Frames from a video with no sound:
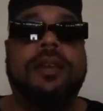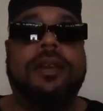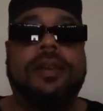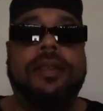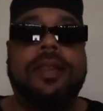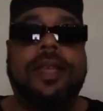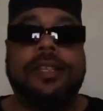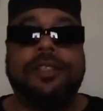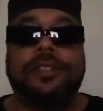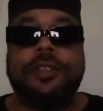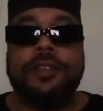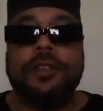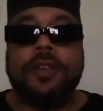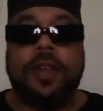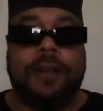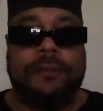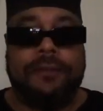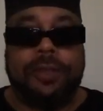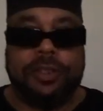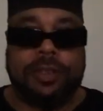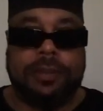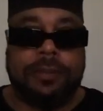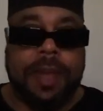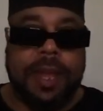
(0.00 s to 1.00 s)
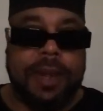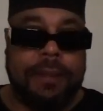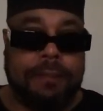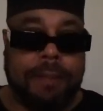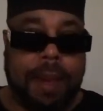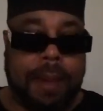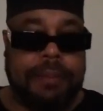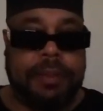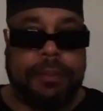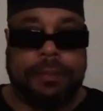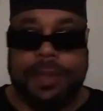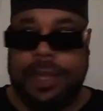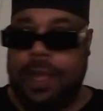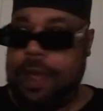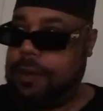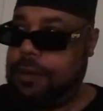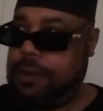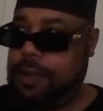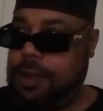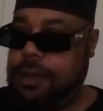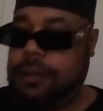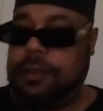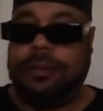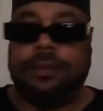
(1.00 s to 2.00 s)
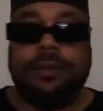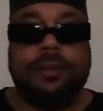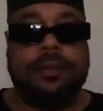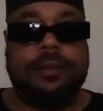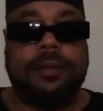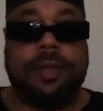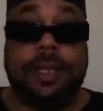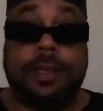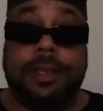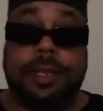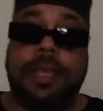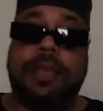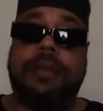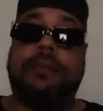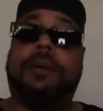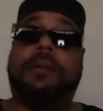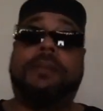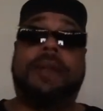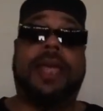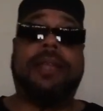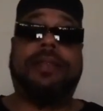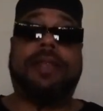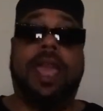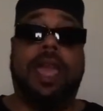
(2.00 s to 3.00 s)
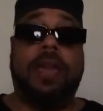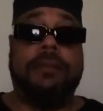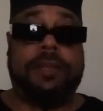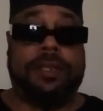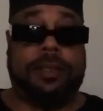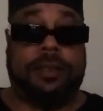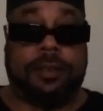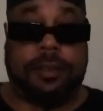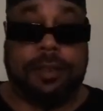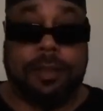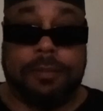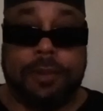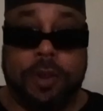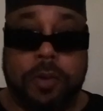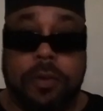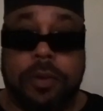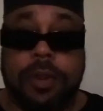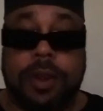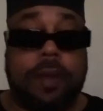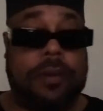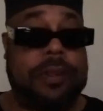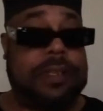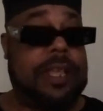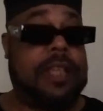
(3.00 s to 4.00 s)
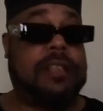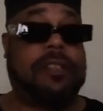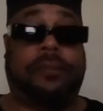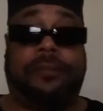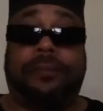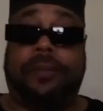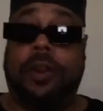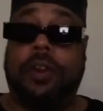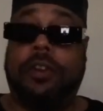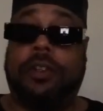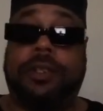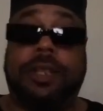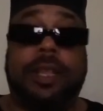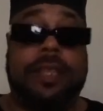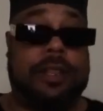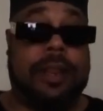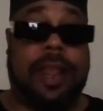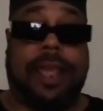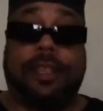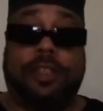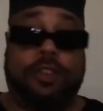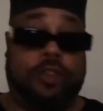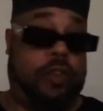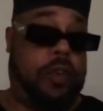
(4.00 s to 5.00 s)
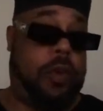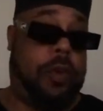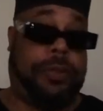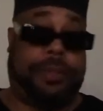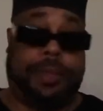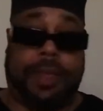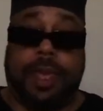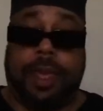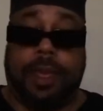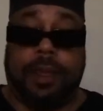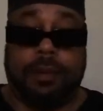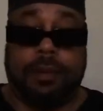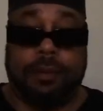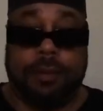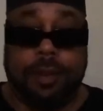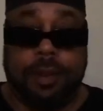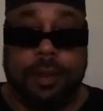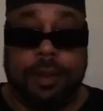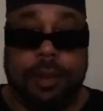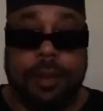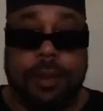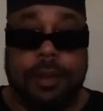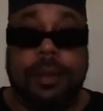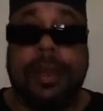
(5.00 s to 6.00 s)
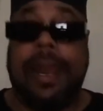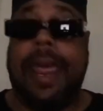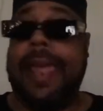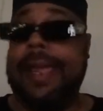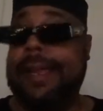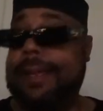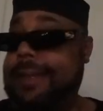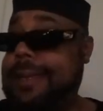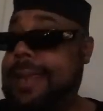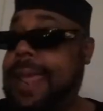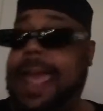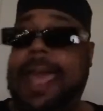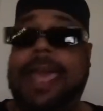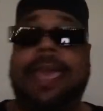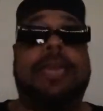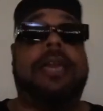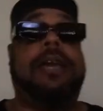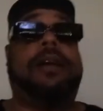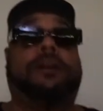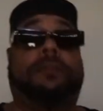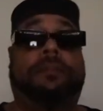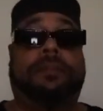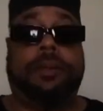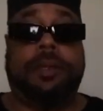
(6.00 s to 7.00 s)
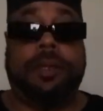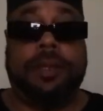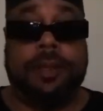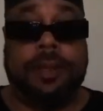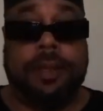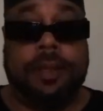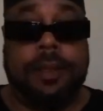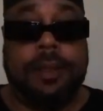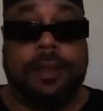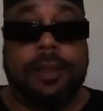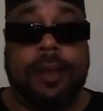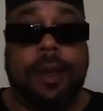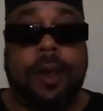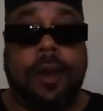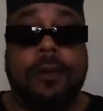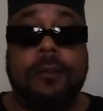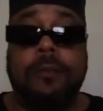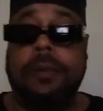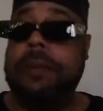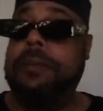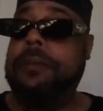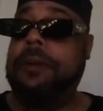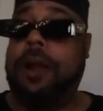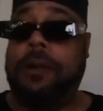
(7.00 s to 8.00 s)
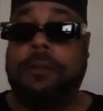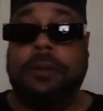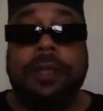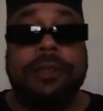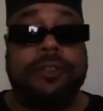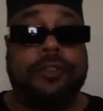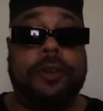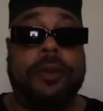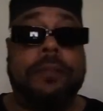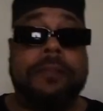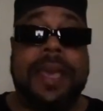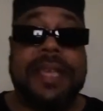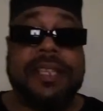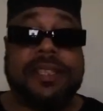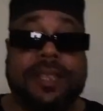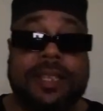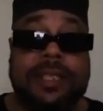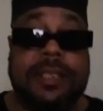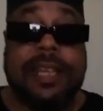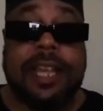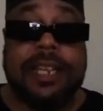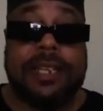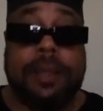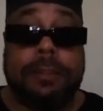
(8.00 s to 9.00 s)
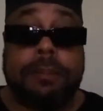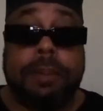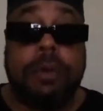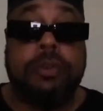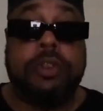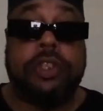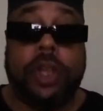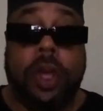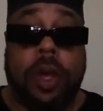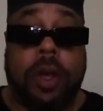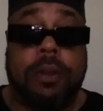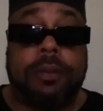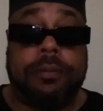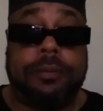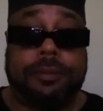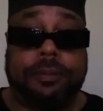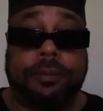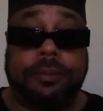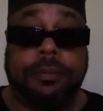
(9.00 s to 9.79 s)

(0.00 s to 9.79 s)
Next thing you know, I feel somebody bumping me. I look, it's him. I'm like, damn, is there something going on? Because that's the first thing you're going to think. Like, damn. Do the Mexicans got their boots on?